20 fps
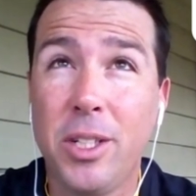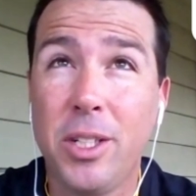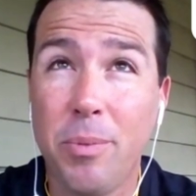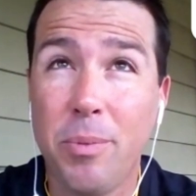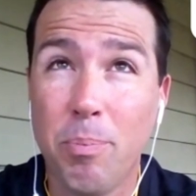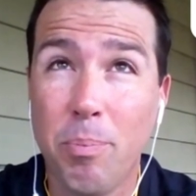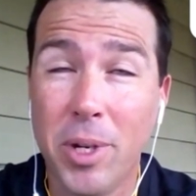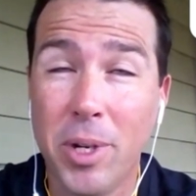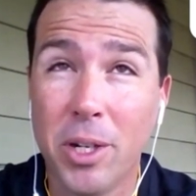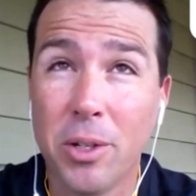
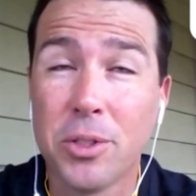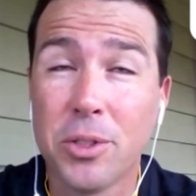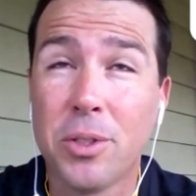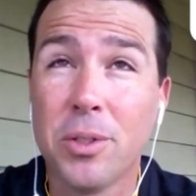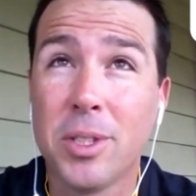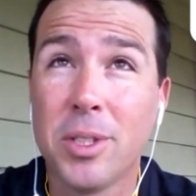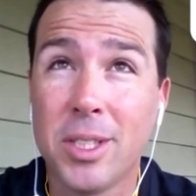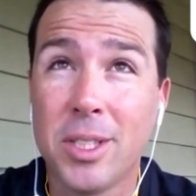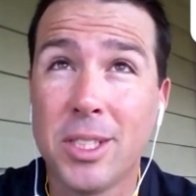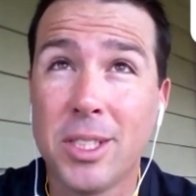middle
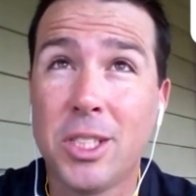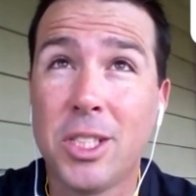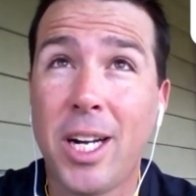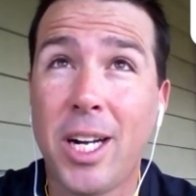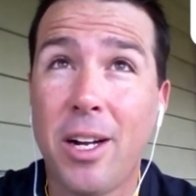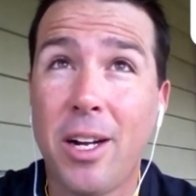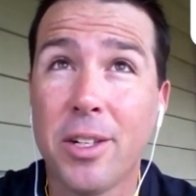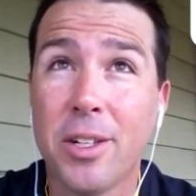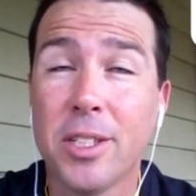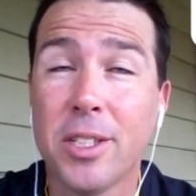
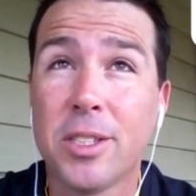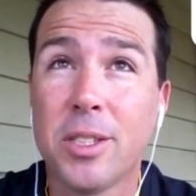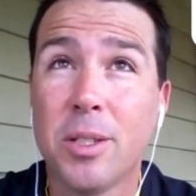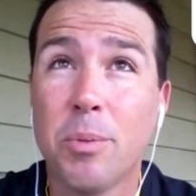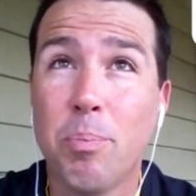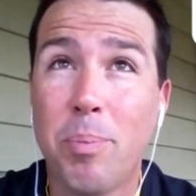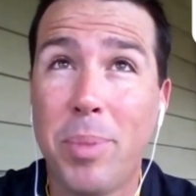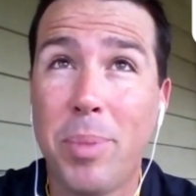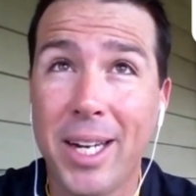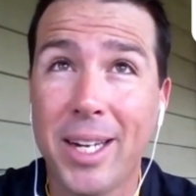child is
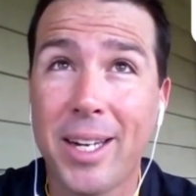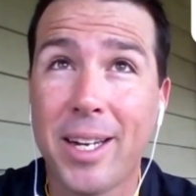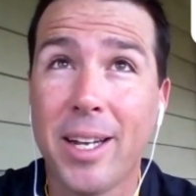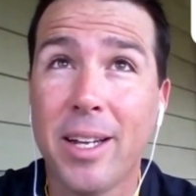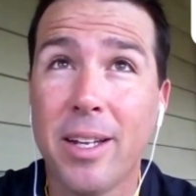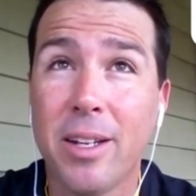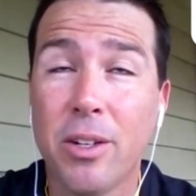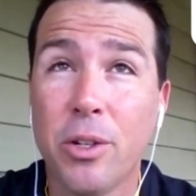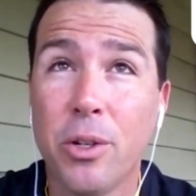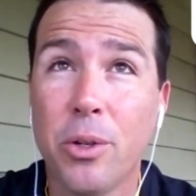
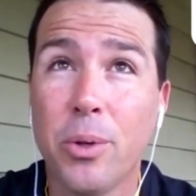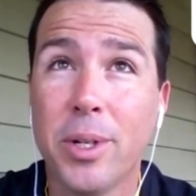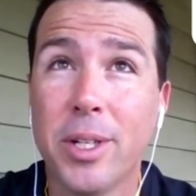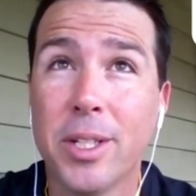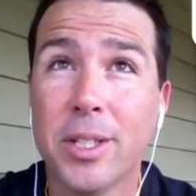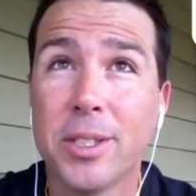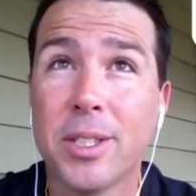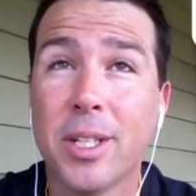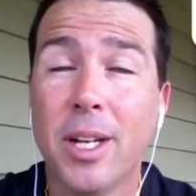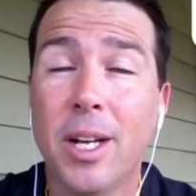Beckett, who
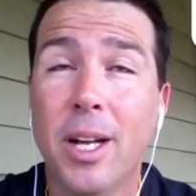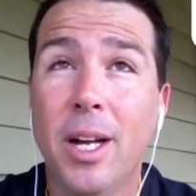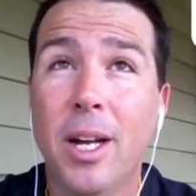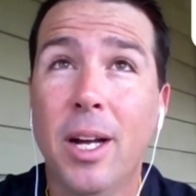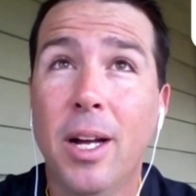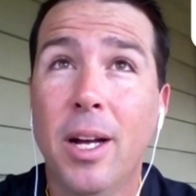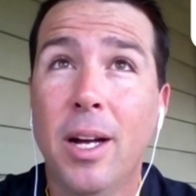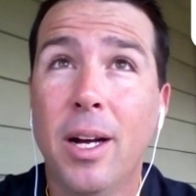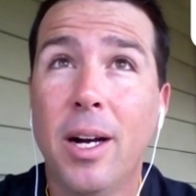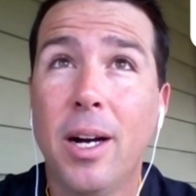is
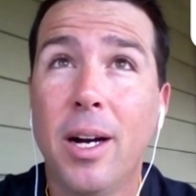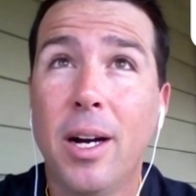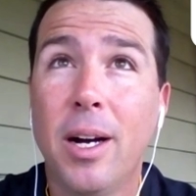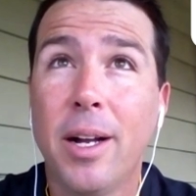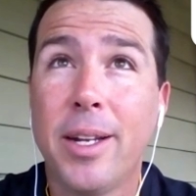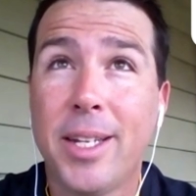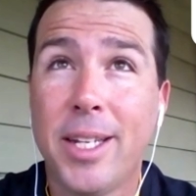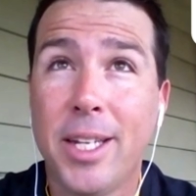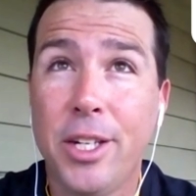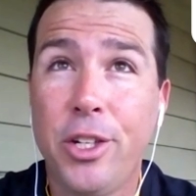
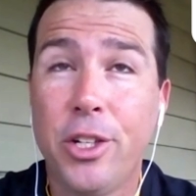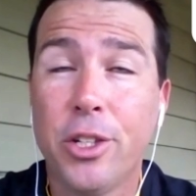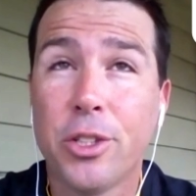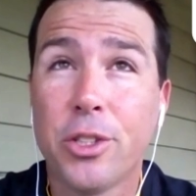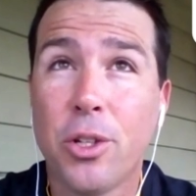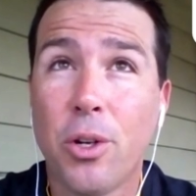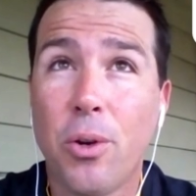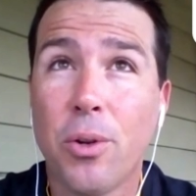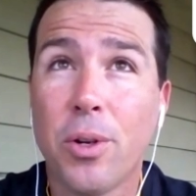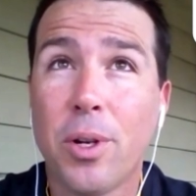10 years
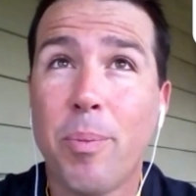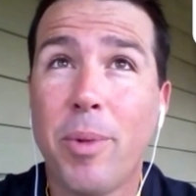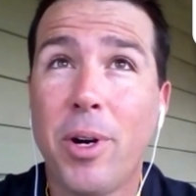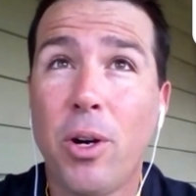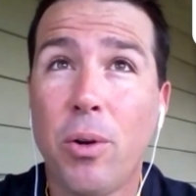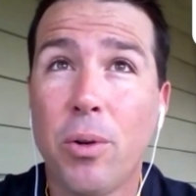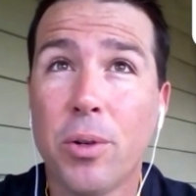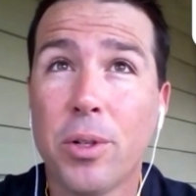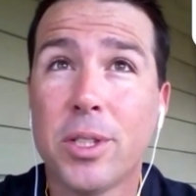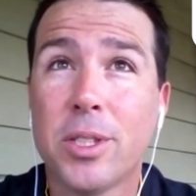old, and my
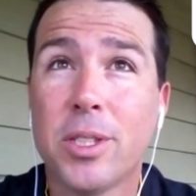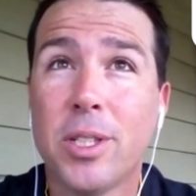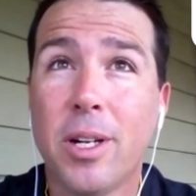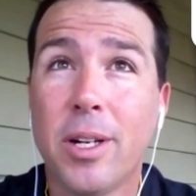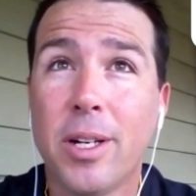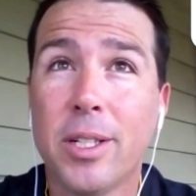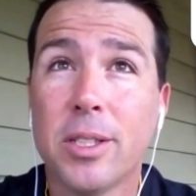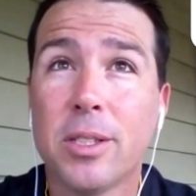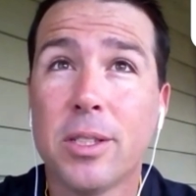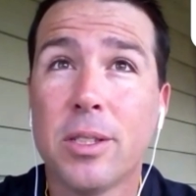oldest
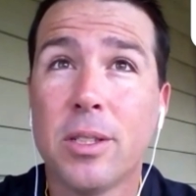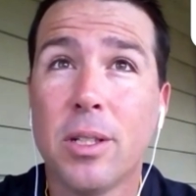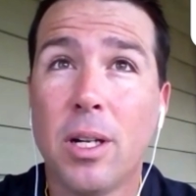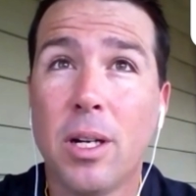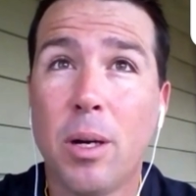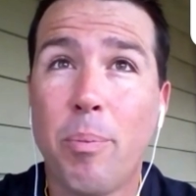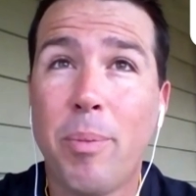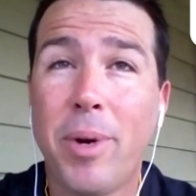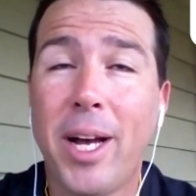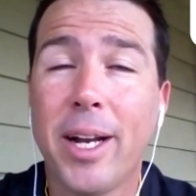son is
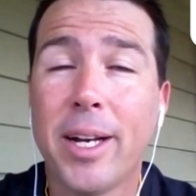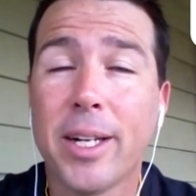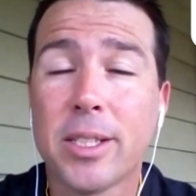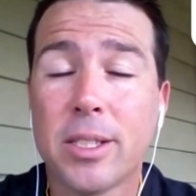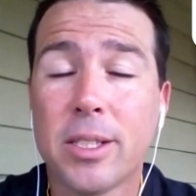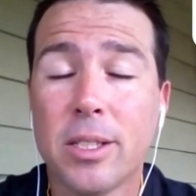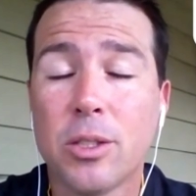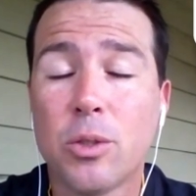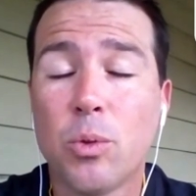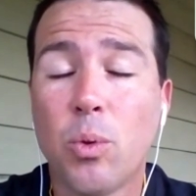
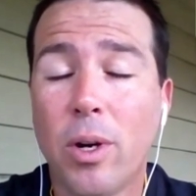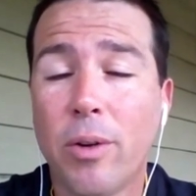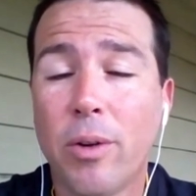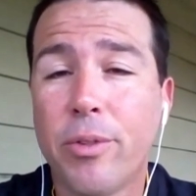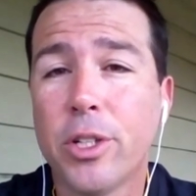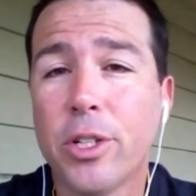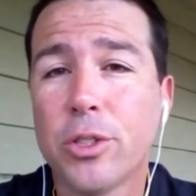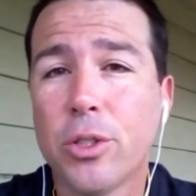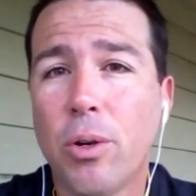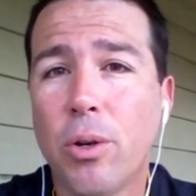Maddox at 12
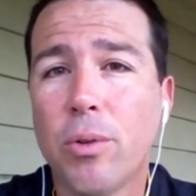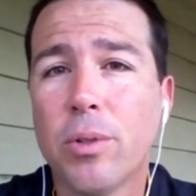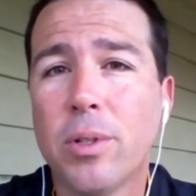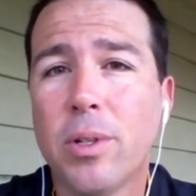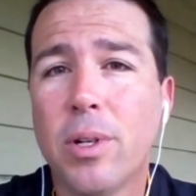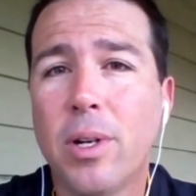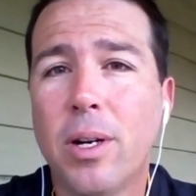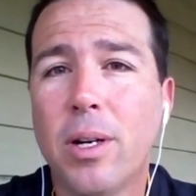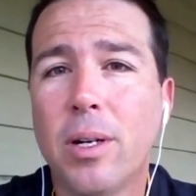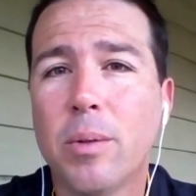years old.
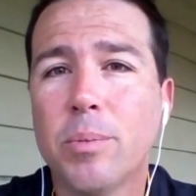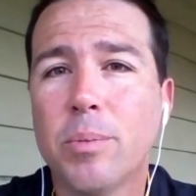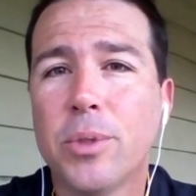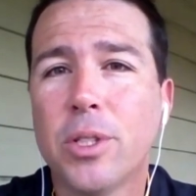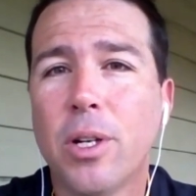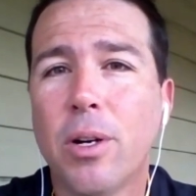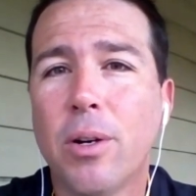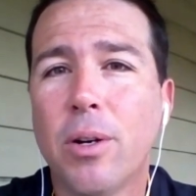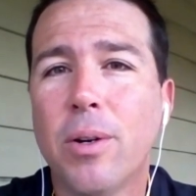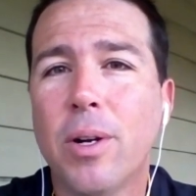Right,
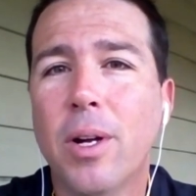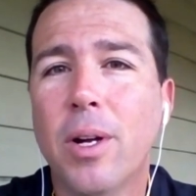so